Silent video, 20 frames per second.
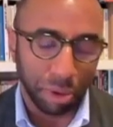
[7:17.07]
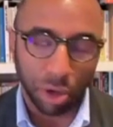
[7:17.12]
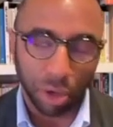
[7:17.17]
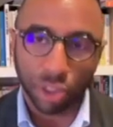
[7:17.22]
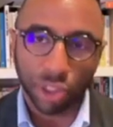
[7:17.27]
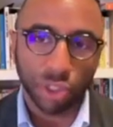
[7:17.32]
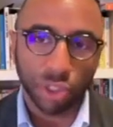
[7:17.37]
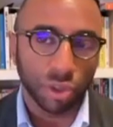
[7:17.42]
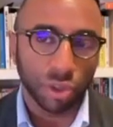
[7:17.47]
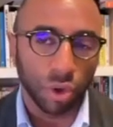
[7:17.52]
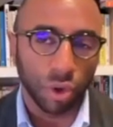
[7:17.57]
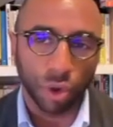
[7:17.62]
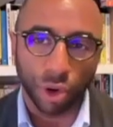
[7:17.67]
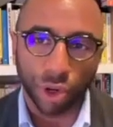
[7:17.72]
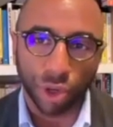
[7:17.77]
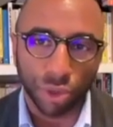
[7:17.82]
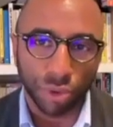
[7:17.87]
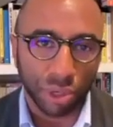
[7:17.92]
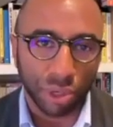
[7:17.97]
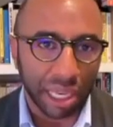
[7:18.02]
personal
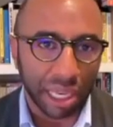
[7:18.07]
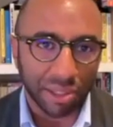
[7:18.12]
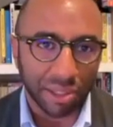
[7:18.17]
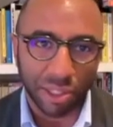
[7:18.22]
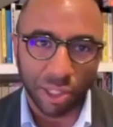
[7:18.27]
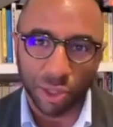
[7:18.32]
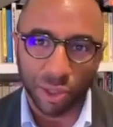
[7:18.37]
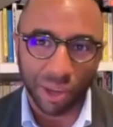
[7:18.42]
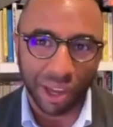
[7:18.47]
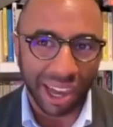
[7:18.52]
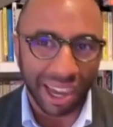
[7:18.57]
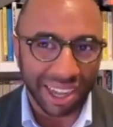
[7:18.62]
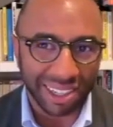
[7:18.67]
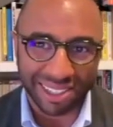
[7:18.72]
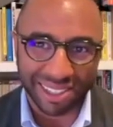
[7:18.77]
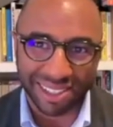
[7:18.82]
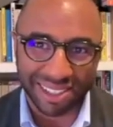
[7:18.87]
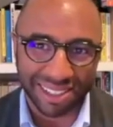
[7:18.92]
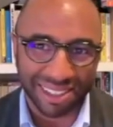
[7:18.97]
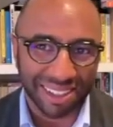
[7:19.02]
or unique to
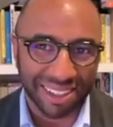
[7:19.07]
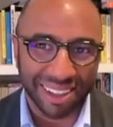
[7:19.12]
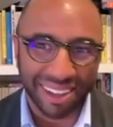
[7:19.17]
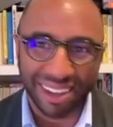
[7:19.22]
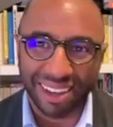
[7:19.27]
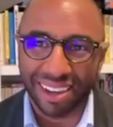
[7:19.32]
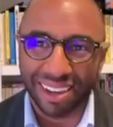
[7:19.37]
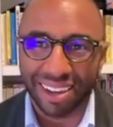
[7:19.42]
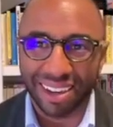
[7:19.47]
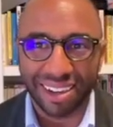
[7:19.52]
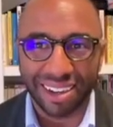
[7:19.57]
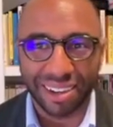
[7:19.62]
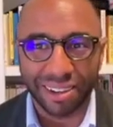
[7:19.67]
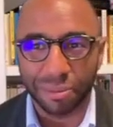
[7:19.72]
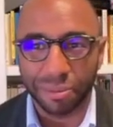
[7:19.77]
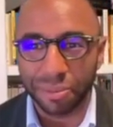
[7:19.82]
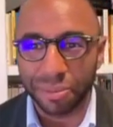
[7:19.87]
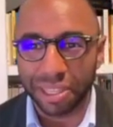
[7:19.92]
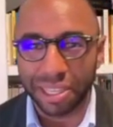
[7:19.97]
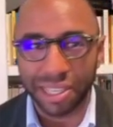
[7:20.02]
us.
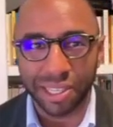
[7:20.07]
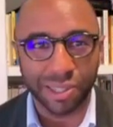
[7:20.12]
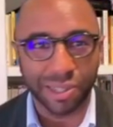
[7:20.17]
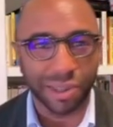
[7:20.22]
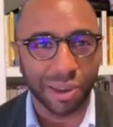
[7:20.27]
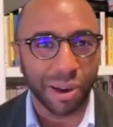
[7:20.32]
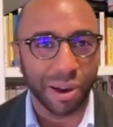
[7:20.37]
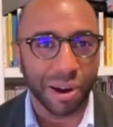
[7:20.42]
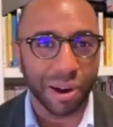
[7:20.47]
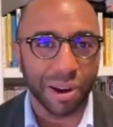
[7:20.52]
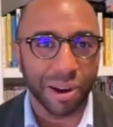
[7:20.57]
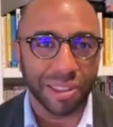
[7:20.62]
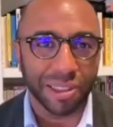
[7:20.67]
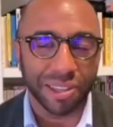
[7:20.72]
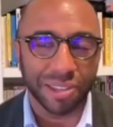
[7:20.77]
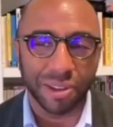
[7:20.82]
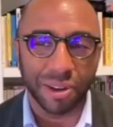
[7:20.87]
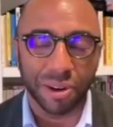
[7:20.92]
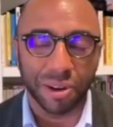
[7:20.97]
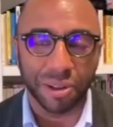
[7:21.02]
Um, these are
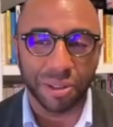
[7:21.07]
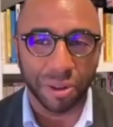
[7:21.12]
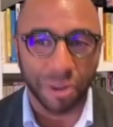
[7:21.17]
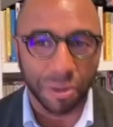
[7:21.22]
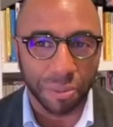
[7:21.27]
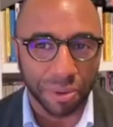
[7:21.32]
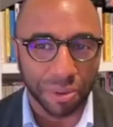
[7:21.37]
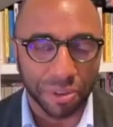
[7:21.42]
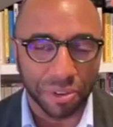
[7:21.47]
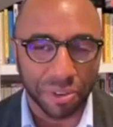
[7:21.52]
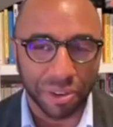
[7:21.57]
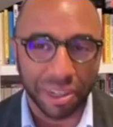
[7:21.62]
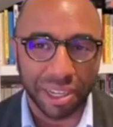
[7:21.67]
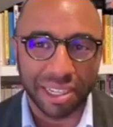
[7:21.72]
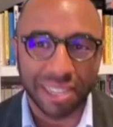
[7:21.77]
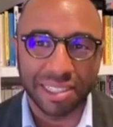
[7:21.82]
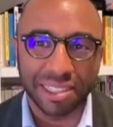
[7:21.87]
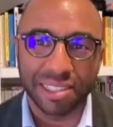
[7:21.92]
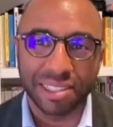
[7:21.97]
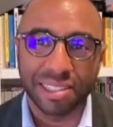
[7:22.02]
these are global
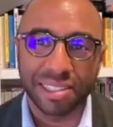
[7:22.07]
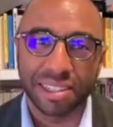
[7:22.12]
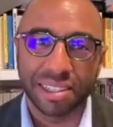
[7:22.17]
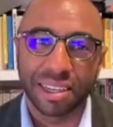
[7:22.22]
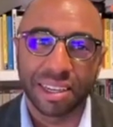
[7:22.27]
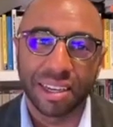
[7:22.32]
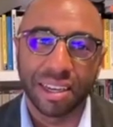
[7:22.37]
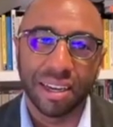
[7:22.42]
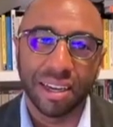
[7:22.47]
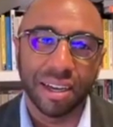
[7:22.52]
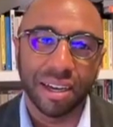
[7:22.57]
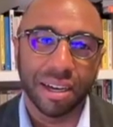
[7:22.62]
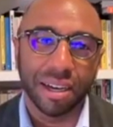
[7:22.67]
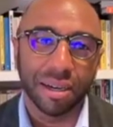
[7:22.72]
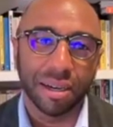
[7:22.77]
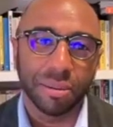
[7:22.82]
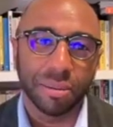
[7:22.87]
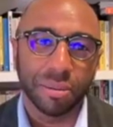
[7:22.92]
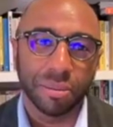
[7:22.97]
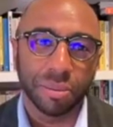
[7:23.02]
trends,
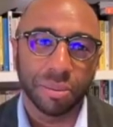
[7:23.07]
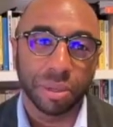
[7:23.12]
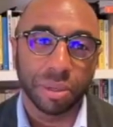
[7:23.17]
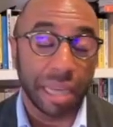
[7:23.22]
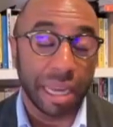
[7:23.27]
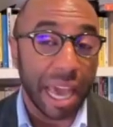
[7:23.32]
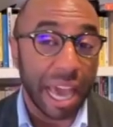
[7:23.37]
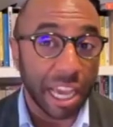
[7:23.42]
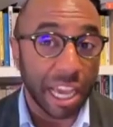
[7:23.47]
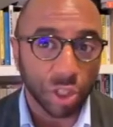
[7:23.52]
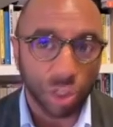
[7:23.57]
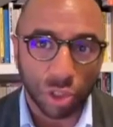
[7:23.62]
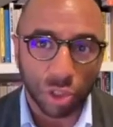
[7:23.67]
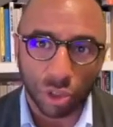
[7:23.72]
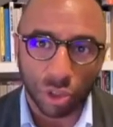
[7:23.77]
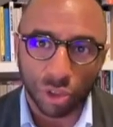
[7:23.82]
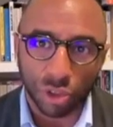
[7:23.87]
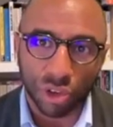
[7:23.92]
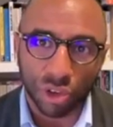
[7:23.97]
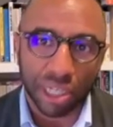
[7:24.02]
um,
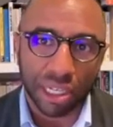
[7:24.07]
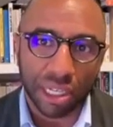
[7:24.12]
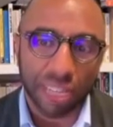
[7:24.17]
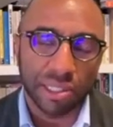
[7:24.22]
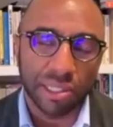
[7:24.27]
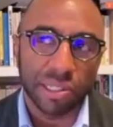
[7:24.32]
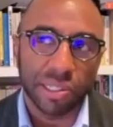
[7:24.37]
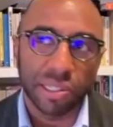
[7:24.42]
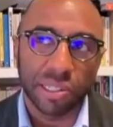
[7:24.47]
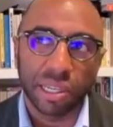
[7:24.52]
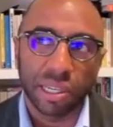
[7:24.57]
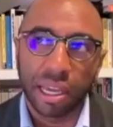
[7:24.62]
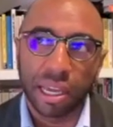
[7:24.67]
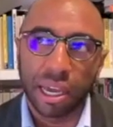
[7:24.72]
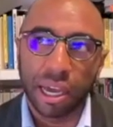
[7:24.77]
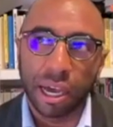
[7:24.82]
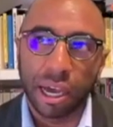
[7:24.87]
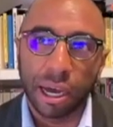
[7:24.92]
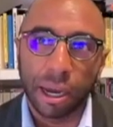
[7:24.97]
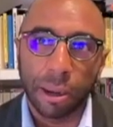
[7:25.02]
national trends,
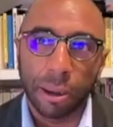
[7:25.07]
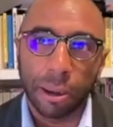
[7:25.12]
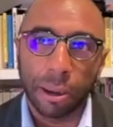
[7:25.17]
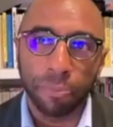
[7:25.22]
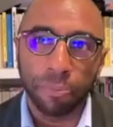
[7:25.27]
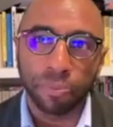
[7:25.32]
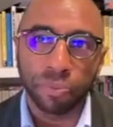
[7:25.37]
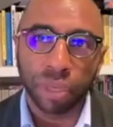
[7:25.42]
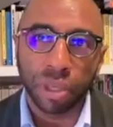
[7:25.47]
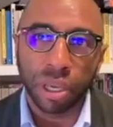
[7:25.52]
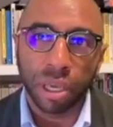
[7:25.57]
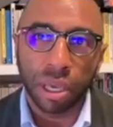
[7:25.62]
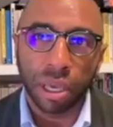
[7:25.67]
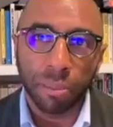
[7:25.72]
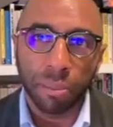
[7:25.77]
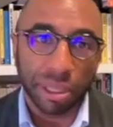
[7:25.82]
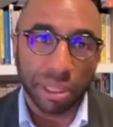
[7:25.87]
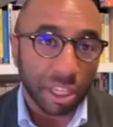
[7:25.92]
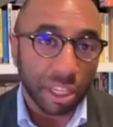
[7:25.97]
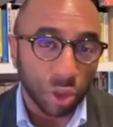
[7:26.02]
um,
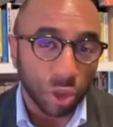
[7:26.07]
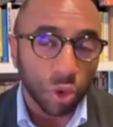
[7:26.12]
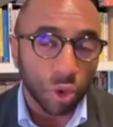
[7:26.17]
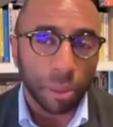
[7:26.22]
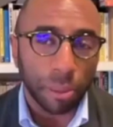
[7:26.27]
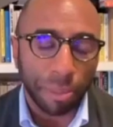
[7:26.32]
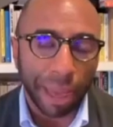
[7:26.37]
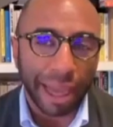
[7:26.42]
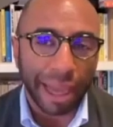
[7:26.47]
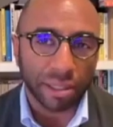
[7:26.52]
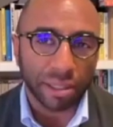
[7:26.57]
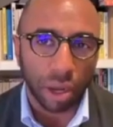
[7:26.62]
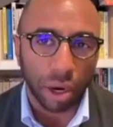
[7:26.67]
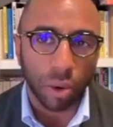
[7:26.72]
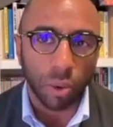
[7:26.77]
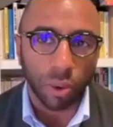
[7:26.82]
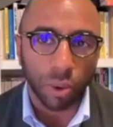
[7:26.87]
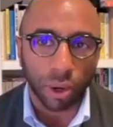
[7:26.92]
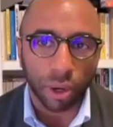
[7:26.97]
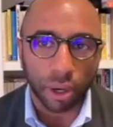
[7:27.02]
but they do impact
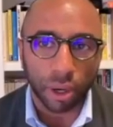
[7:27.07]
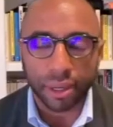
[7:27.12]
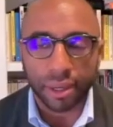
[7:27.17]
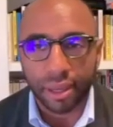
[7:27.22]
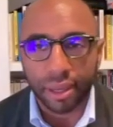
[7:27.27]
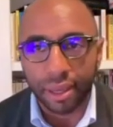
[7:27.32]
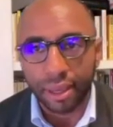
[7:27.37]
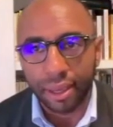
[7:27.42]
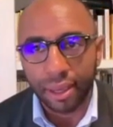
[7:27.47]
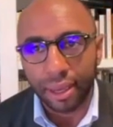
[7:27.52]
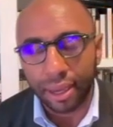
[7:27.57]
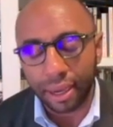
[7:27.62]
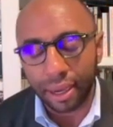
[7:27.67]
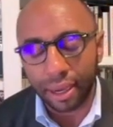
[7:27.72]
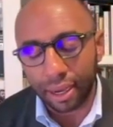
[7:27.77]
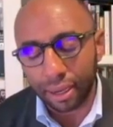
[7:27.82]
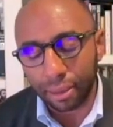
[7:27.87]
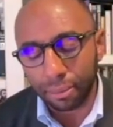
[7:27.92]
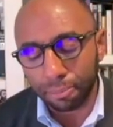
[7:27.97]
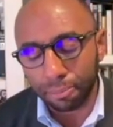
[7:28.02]
our work.
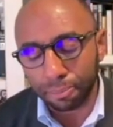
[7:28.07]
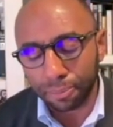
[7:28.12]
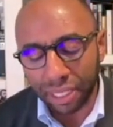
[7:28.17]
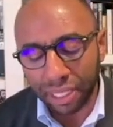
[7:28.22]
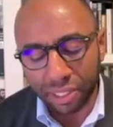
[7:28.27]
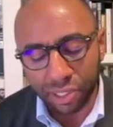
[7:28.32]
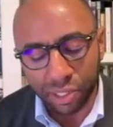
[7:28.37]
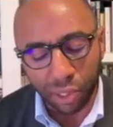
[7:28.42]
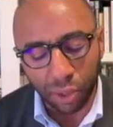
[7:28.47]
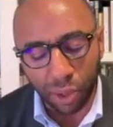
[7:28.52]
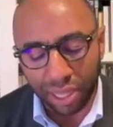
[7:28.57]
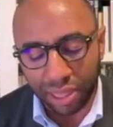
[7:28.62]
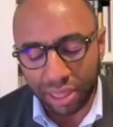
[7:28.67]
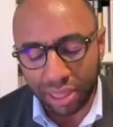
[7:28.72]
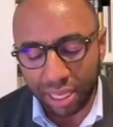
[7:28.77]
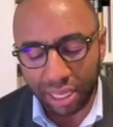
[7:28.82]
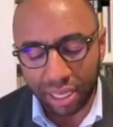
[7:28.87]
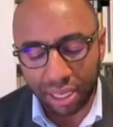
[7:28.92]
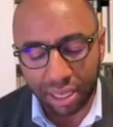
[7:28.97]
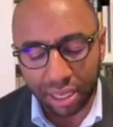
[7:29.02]
Um, and so I
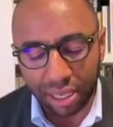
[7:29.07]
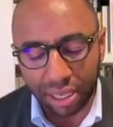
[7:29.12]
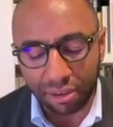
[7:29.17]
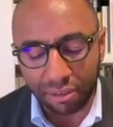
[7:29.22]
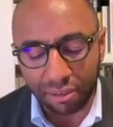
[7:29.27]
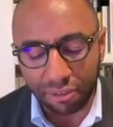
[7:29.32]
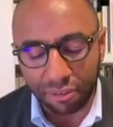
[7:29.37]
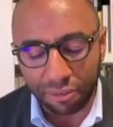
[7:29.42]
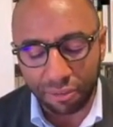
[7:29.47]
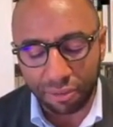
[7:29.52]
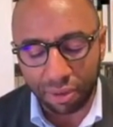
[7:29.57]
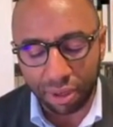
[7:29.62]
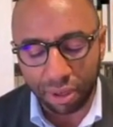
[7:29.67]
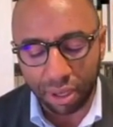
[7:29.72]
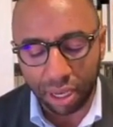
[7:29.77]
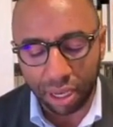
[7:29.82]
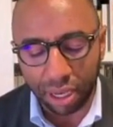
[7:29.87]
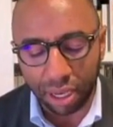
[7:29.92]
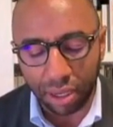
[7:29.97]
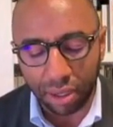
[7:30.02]
think if
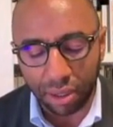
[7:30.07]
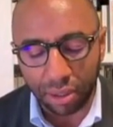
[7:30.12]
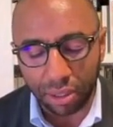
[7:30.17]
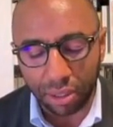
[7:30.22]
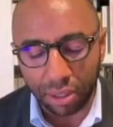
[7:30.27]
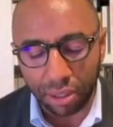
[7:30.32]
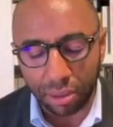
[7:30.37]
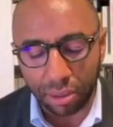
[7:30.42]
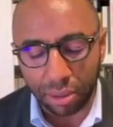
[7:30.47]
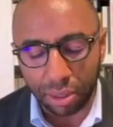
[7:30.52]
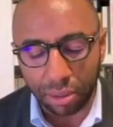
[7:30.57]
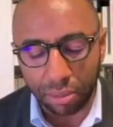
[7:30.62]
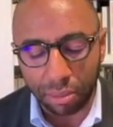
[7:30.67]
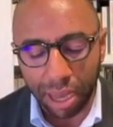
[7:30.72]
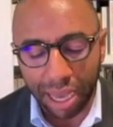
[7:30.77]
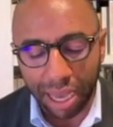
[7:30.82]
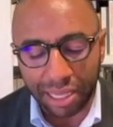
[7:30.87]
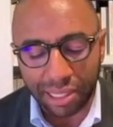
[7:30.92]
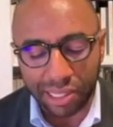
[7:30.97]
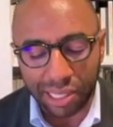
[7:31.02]
uh, the the
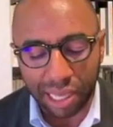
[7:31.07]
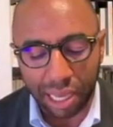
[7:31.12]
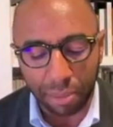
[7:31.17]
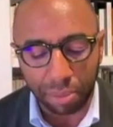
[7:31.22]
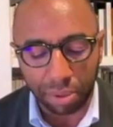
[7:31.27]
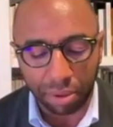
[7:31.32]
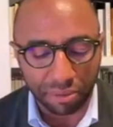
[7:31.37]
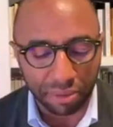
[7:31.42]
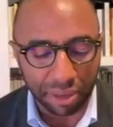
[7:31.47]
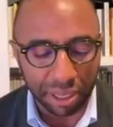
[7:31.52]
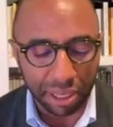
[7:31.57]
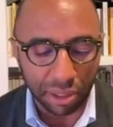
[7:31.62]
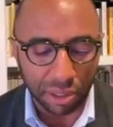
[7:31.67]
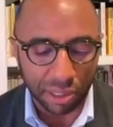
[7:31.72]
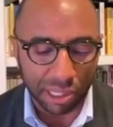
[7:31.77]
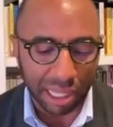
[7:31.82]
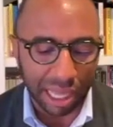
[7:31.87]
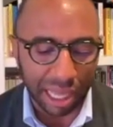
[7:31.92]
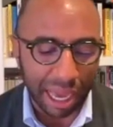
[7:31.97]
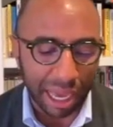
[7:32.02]
mindset
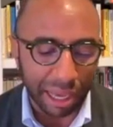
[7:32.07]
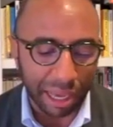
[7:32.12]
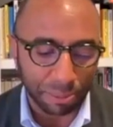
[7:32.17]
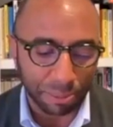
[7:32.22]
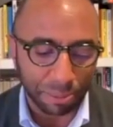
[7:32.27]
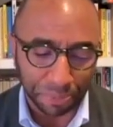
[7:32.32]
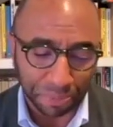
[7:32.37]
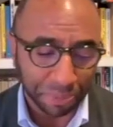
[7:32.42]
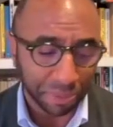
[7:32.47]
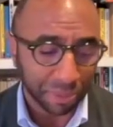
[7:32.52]
prevails that